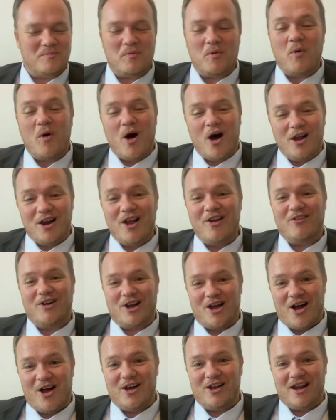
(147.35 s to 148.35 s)
Bolivar
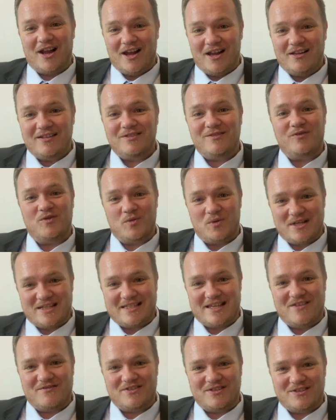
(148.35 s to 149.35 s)
Regentes
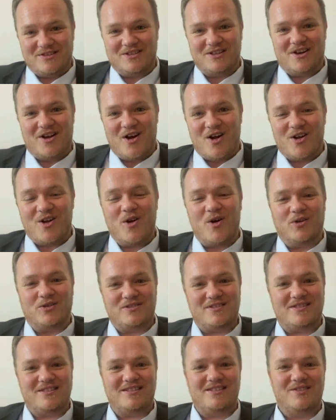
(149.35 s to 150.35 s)
47 cigar
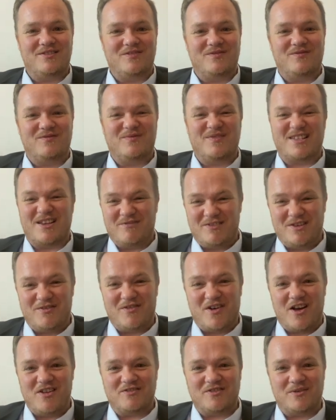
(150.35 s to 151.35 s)
cost
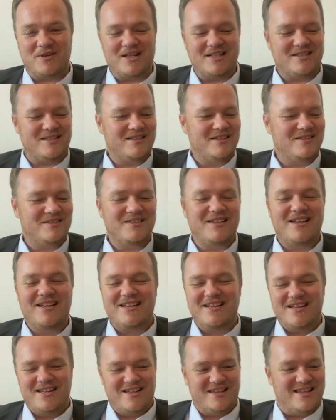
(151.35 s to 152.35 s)
75 quid.
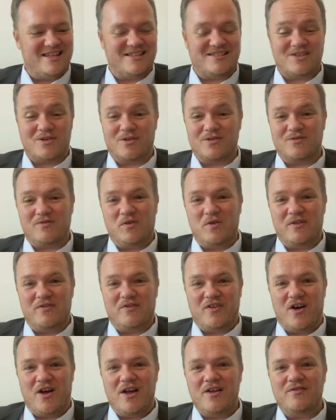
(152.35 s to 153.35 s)
This cost
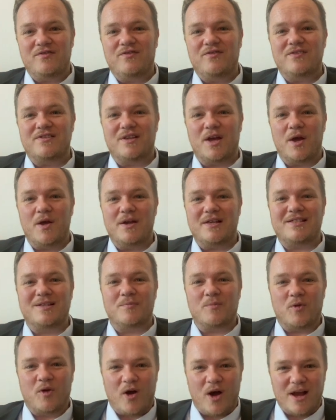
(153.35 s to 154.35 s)
45, so it
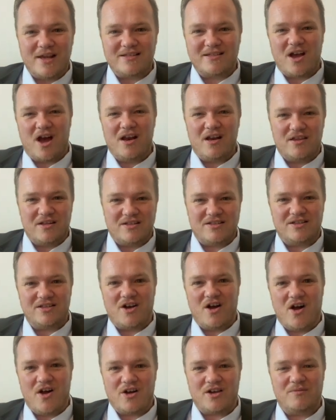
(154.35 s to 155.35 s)
surprised kind of the
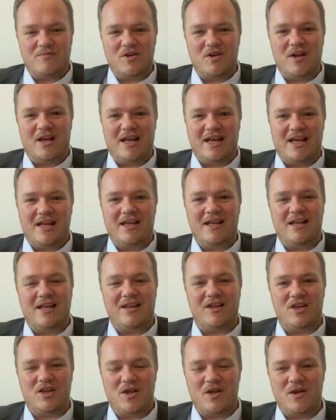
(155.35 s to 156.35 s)
cigar community in
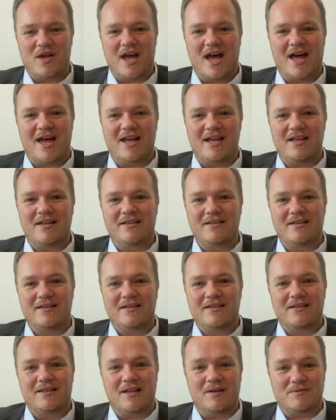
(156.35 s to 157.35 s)
the UK.
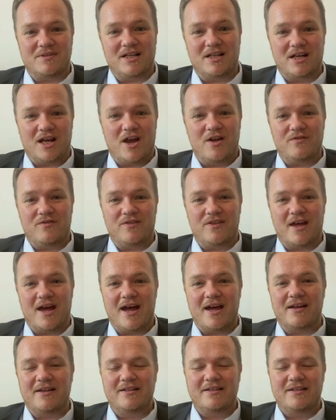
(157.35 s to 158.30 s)
It was going to go for that.